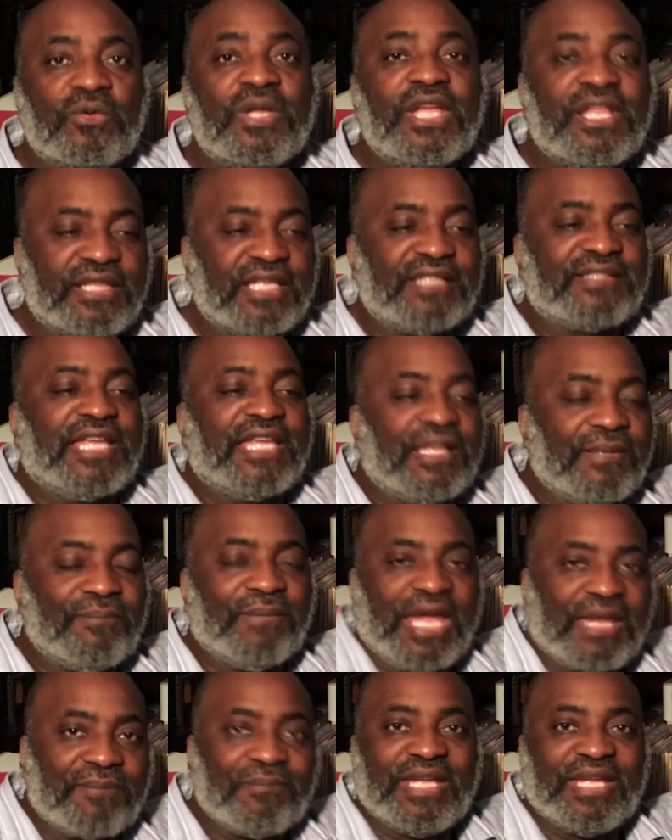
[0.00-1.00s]
that's going to
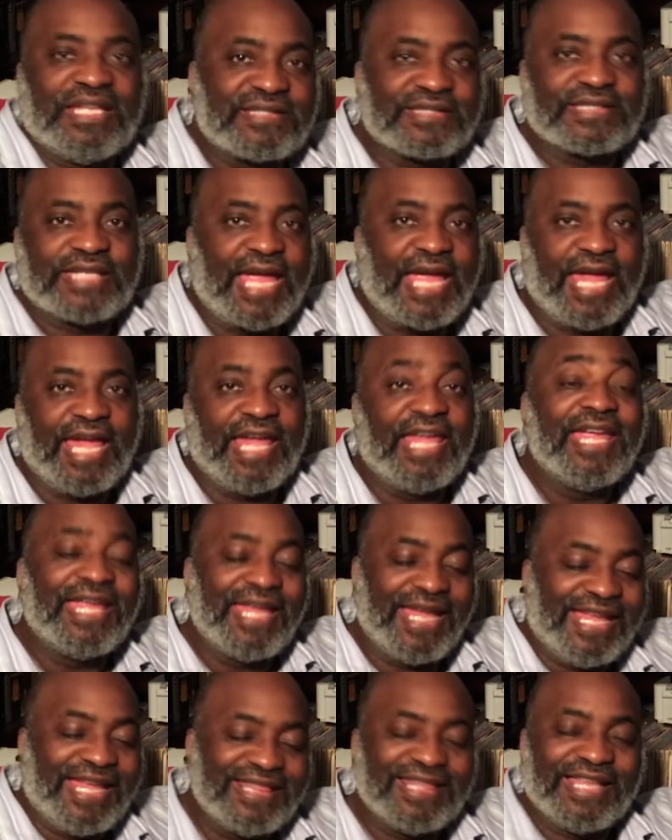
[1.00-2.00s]
make me stay
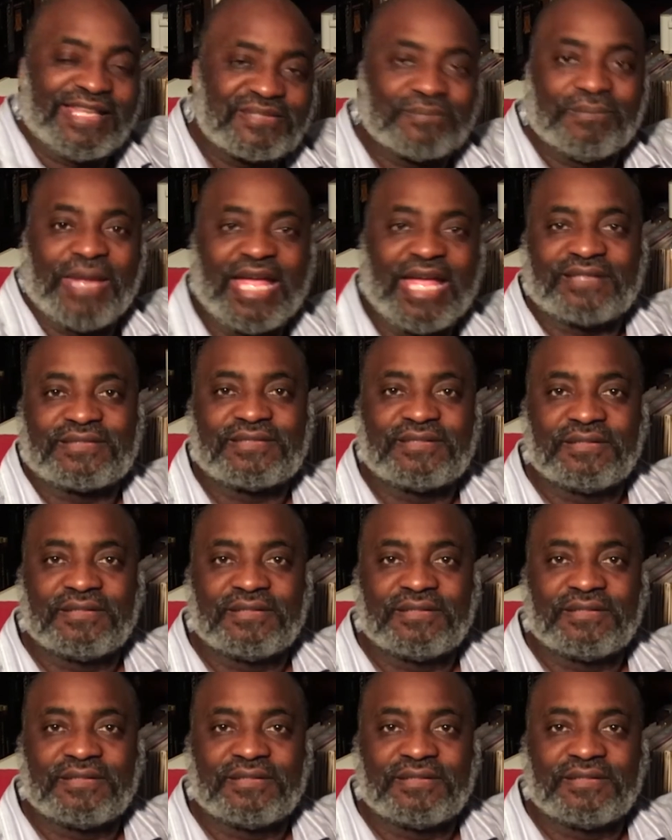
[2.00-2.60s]
in this mess.